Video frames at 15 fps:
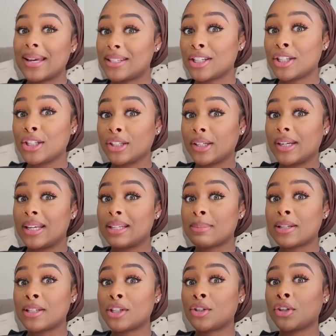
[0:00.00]
my sister is
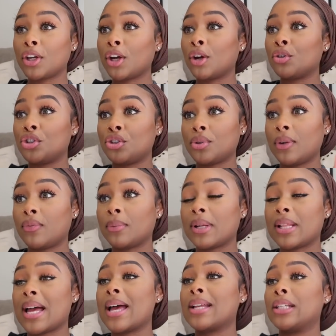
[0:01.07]
my sister can go straight from
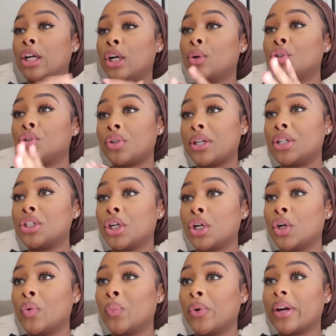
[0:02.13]
class and go straight into her
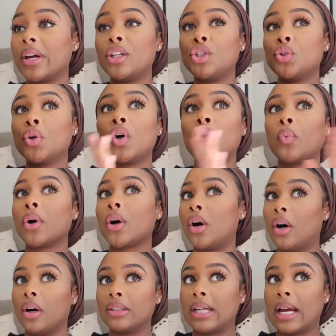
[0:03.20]
homework and do homework
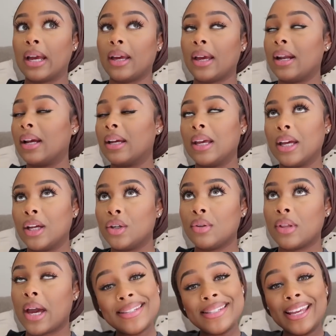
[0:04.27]
all night and I can't do
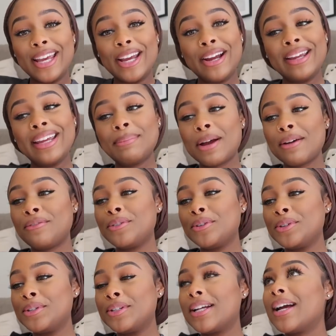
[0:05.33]
that I sit here eat my
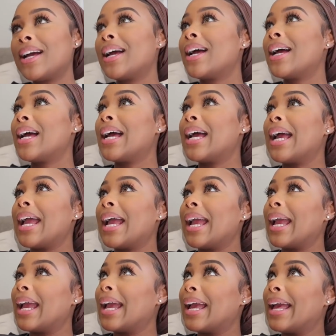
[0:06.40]
food
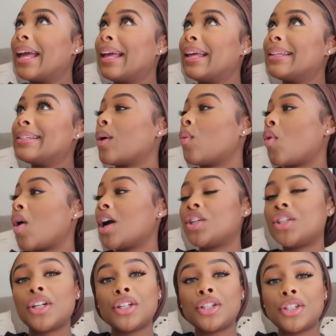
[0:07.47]
and
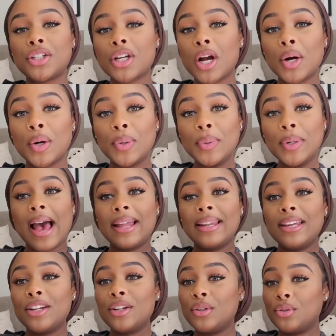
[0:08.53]
watch a show I
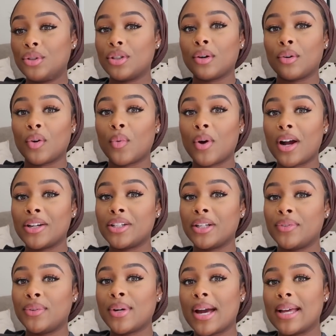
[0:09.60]
need a new show to watch
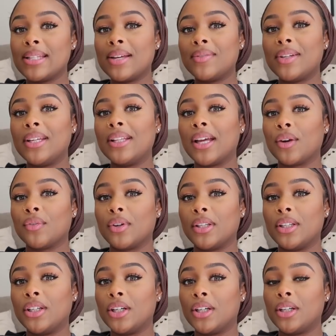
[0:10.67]
if you guys have any like
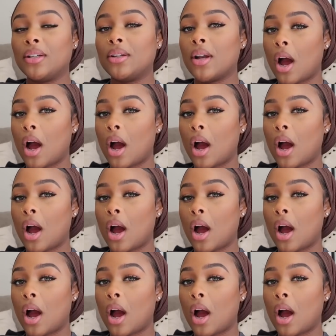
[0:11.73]
really good